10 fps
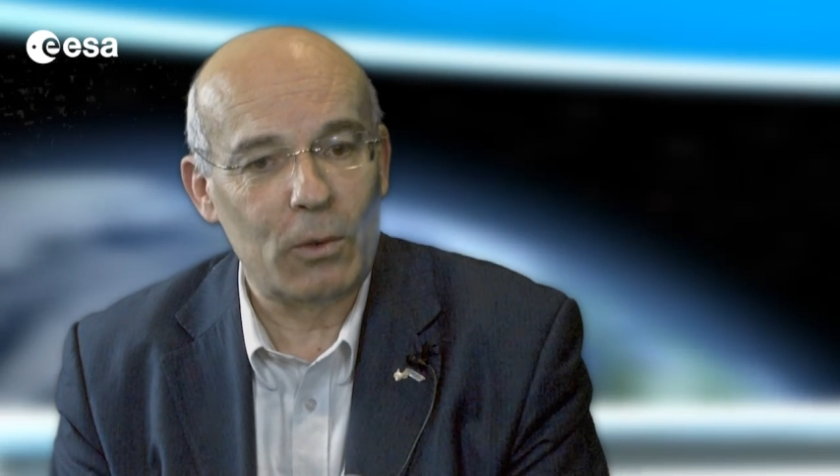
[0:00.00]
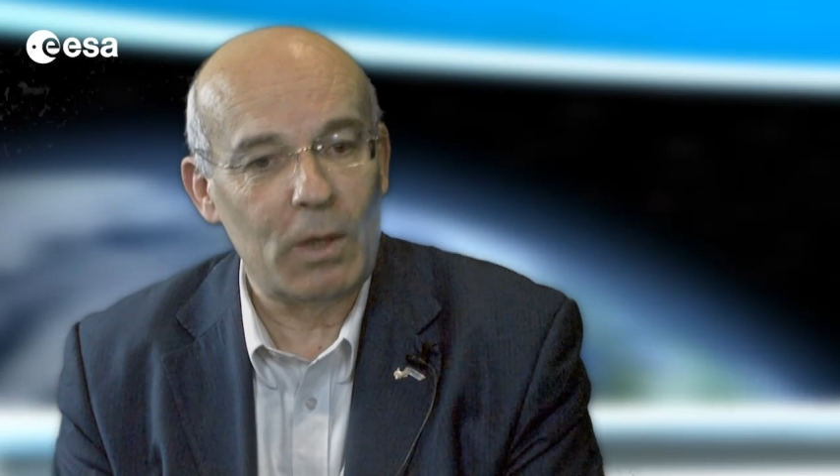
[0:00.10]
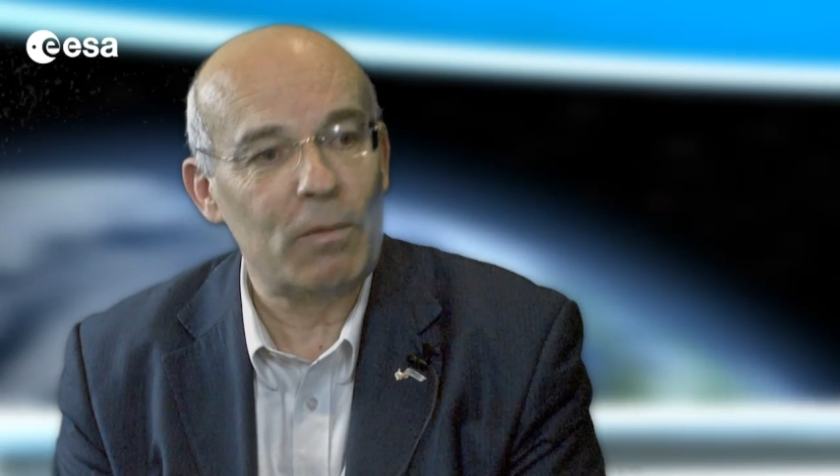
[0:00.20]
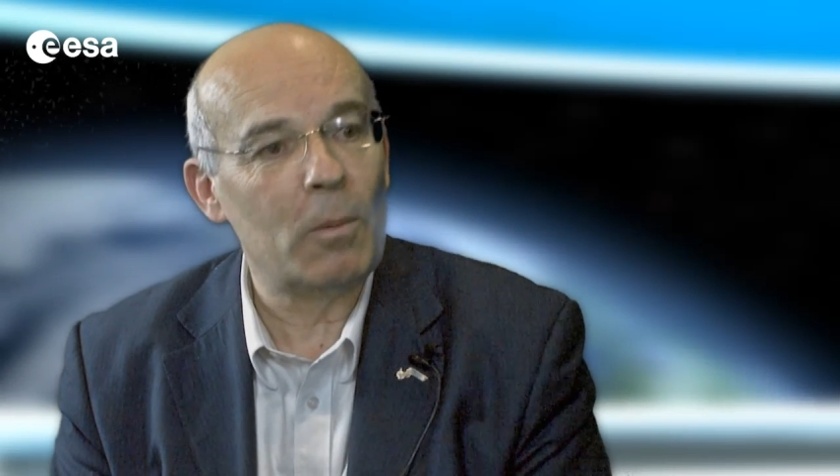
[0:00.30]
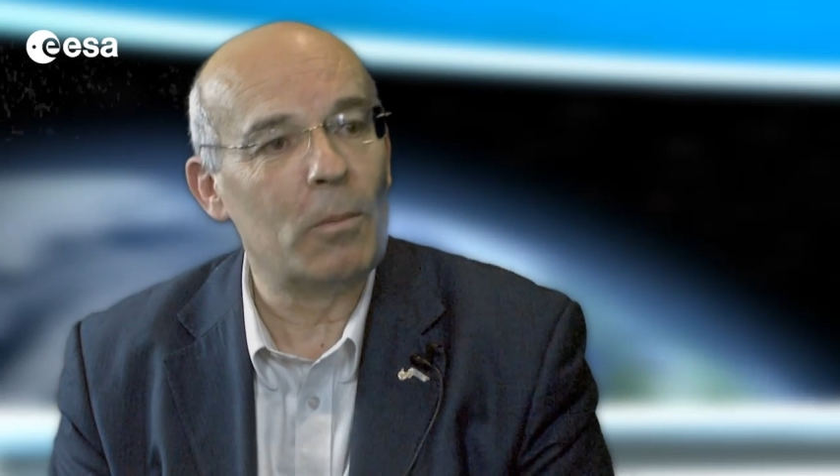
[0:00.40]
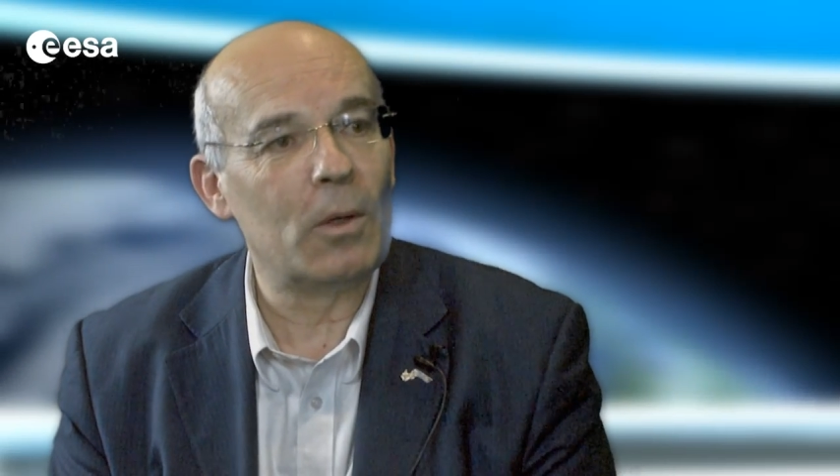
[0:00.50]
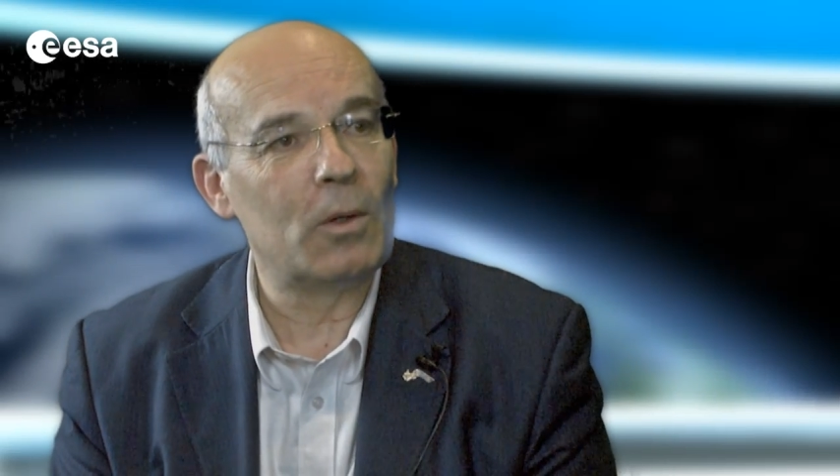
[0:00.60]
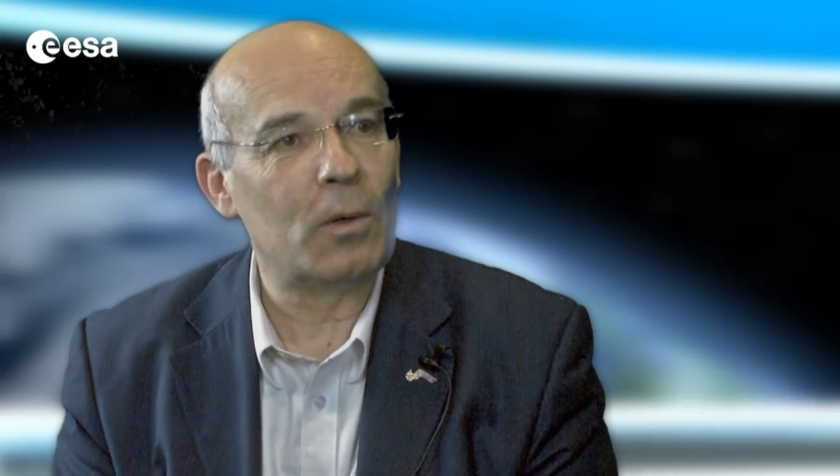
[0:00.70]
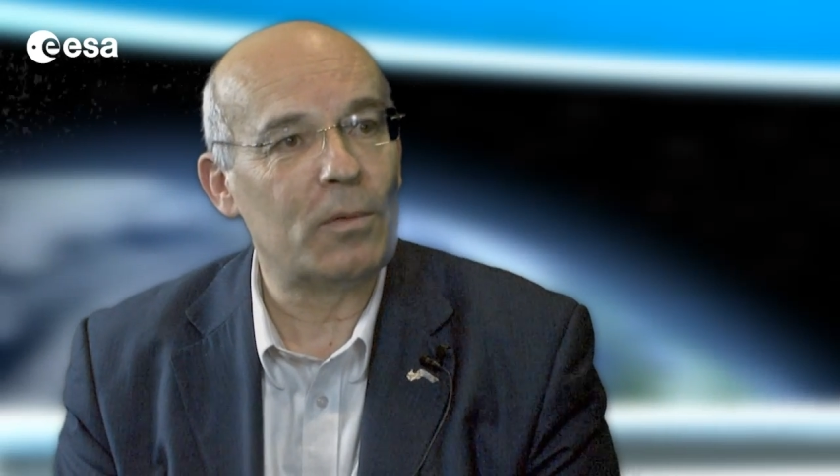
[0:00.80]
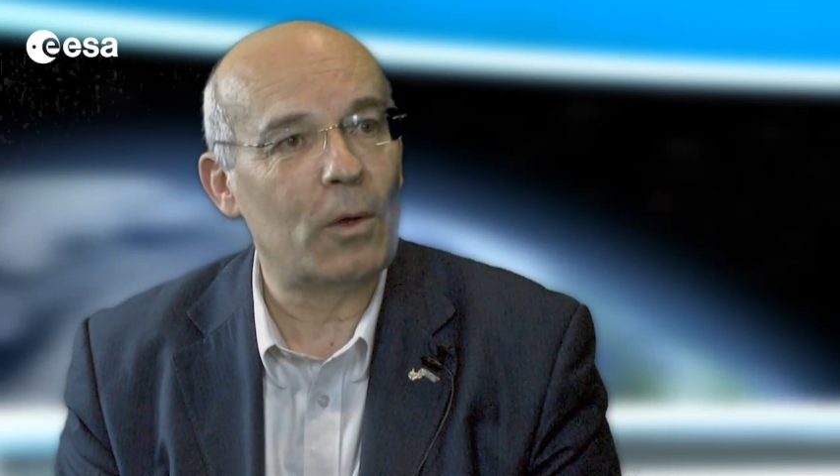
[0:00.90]

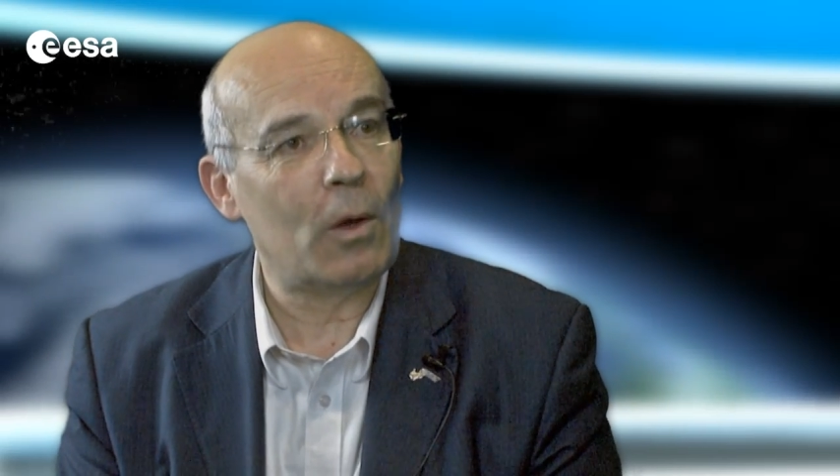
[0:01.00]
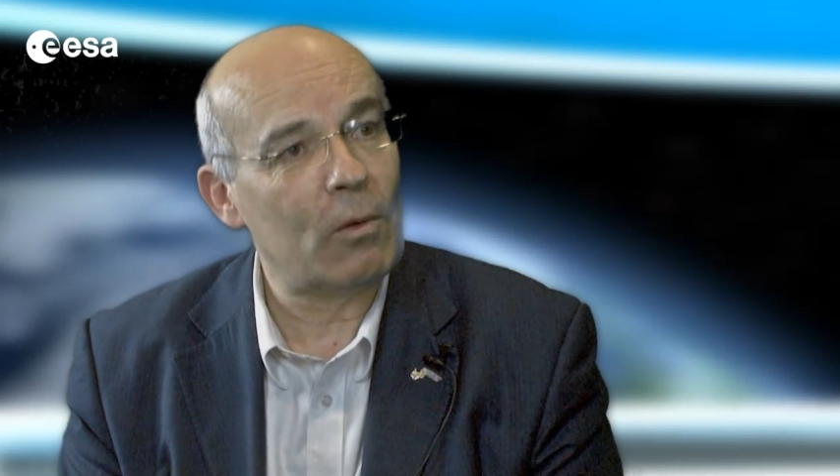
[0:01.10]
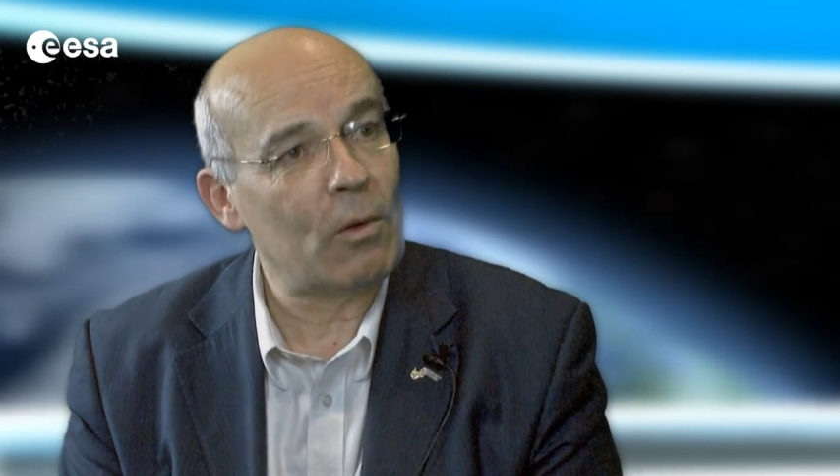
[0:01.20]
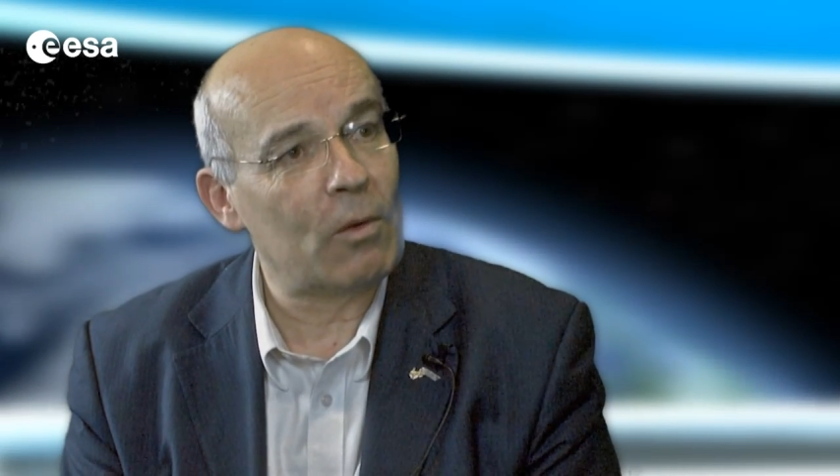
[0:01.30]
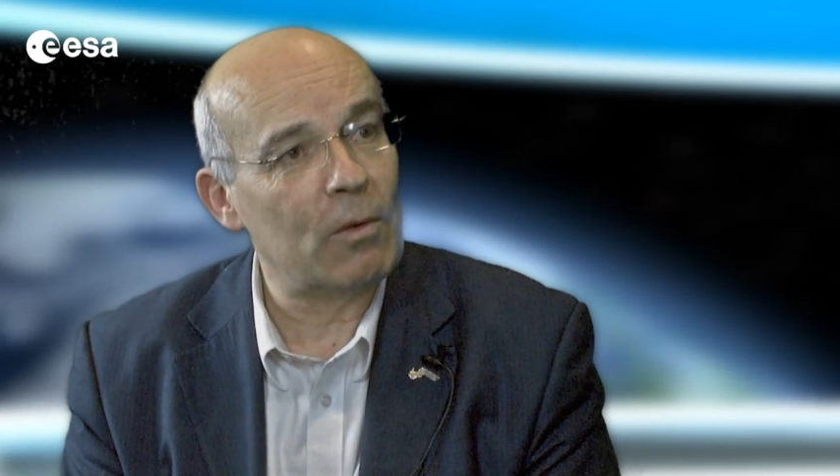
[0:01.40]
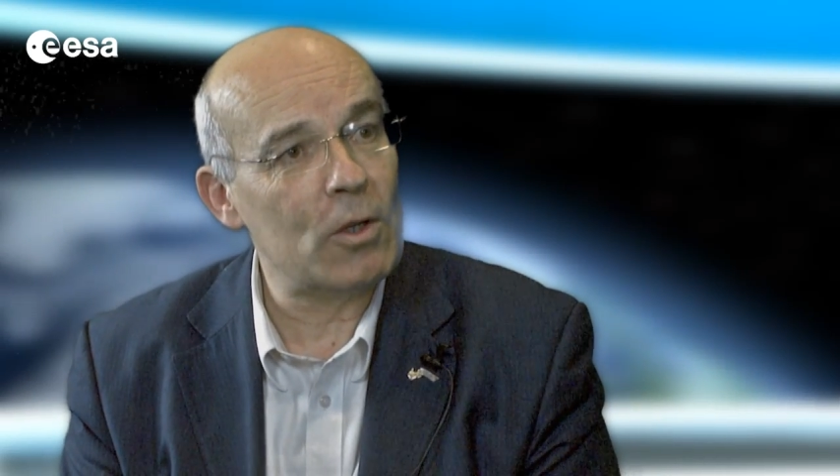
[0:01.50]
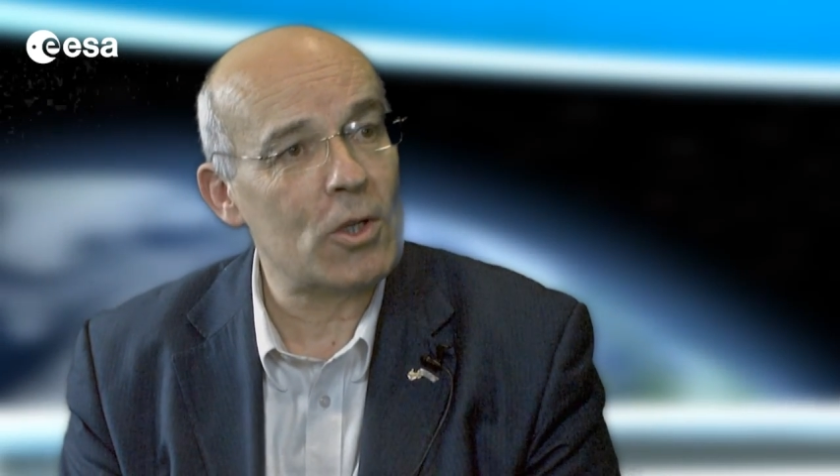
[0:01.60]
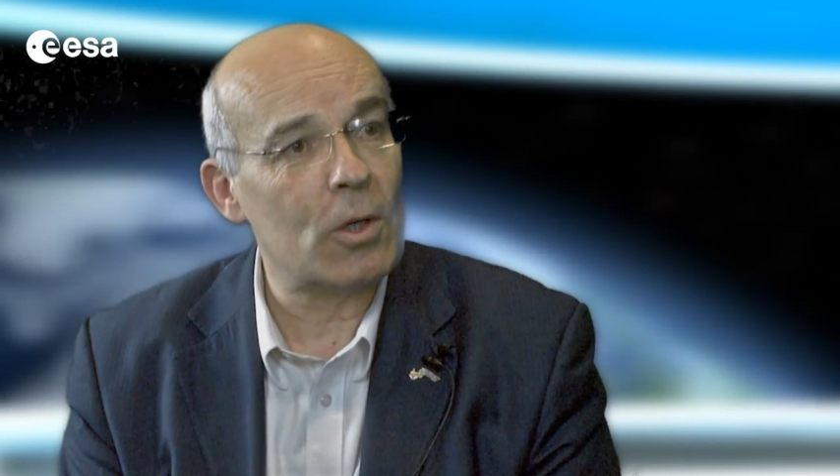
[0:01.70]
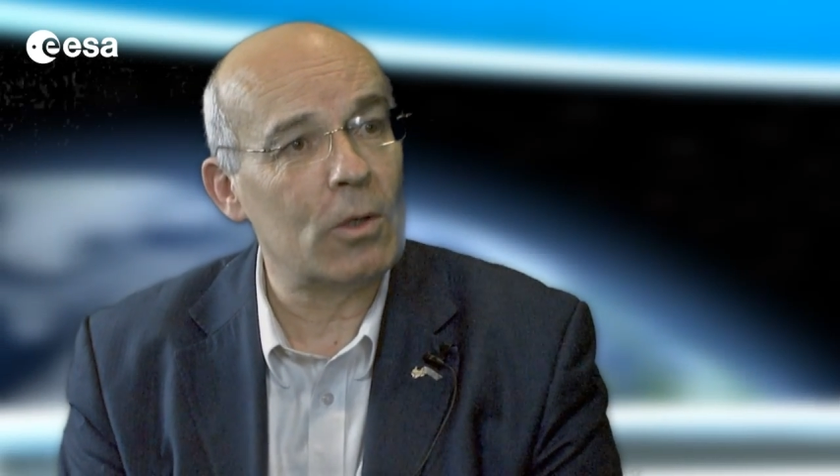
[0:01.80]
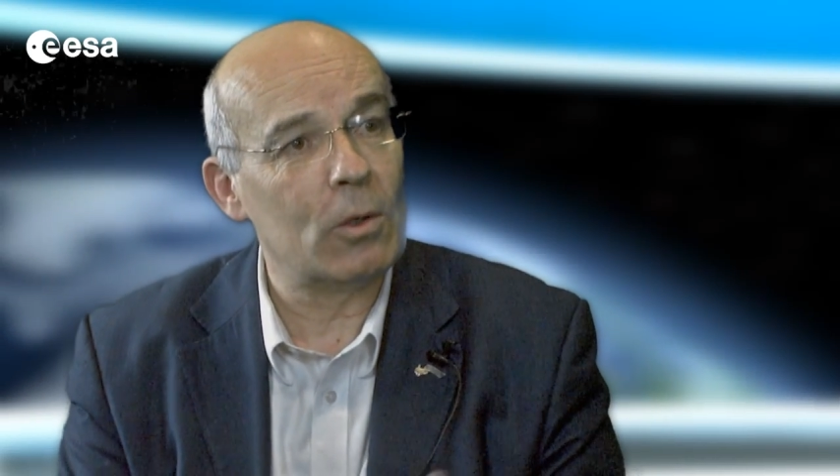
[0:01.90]
development of Earth
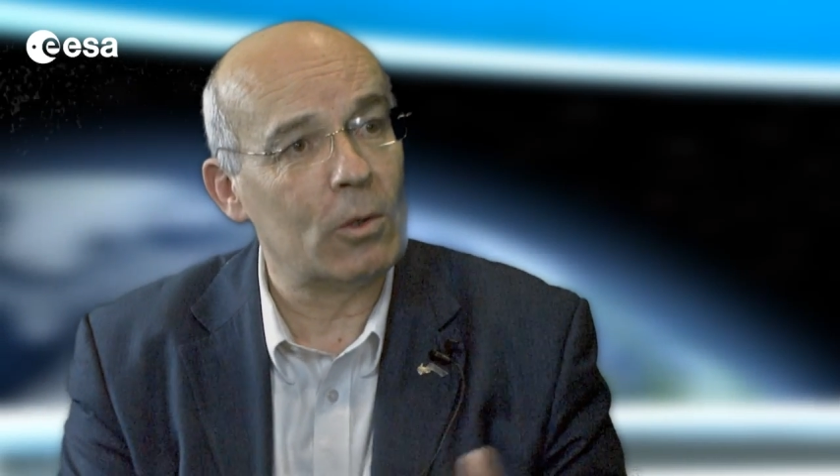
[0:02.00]
observation,